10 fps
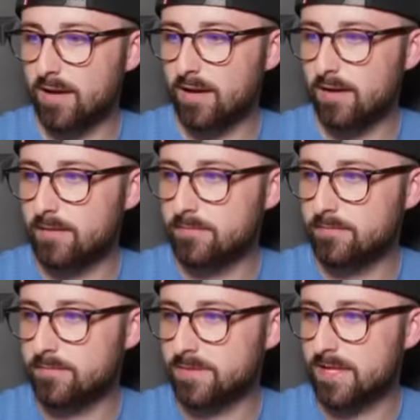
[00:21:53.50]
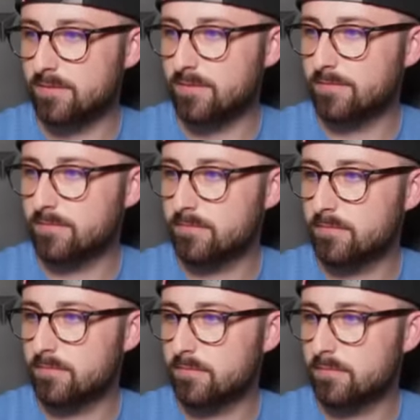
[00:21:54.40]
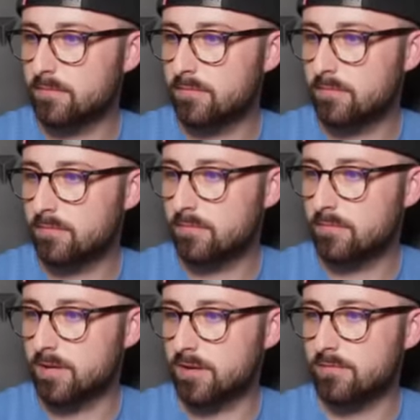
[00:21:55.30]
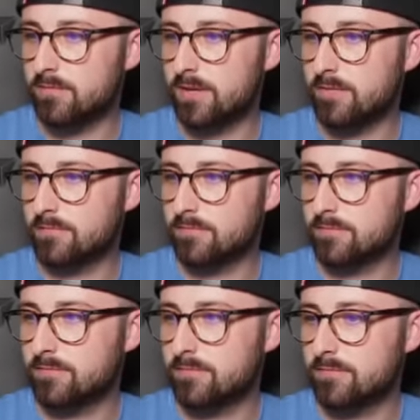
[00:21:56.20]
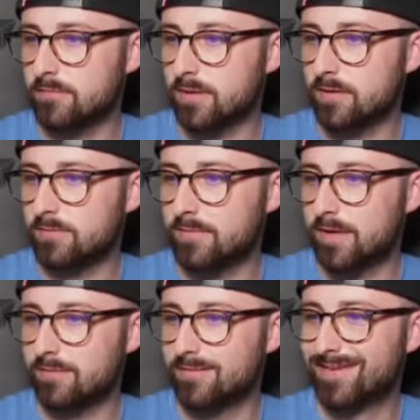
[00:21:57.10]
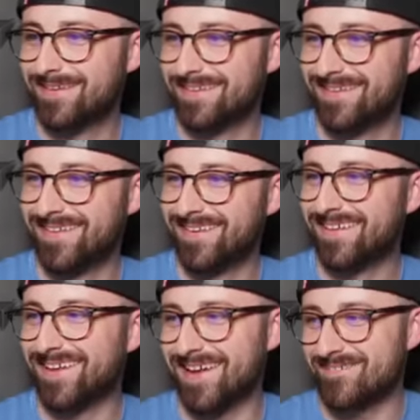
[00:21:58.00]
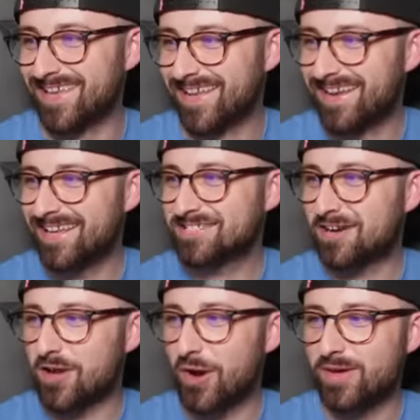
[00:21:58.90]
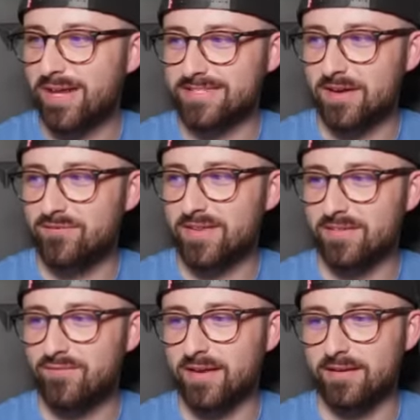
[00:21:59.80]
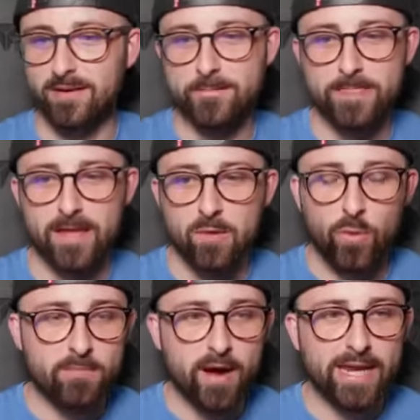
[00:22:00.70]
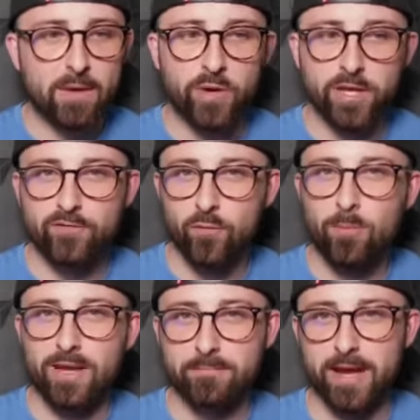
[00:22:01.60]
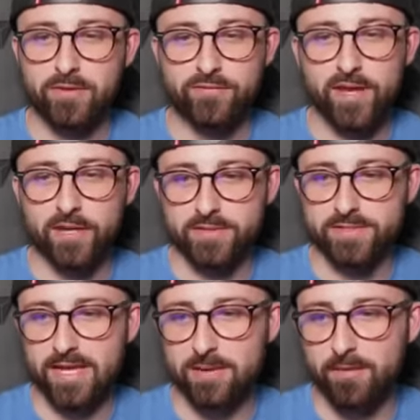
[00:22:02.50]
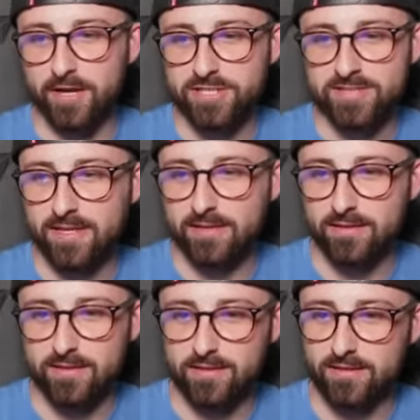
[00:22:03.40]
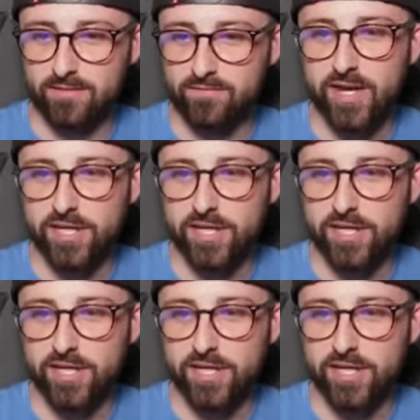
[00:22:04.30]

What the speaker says: Is it that one? No, that one. No, that one. Yeah. Let's chuck Cody in as our fifth defender. We might end up wanting a £4 million defender instead, but I just think the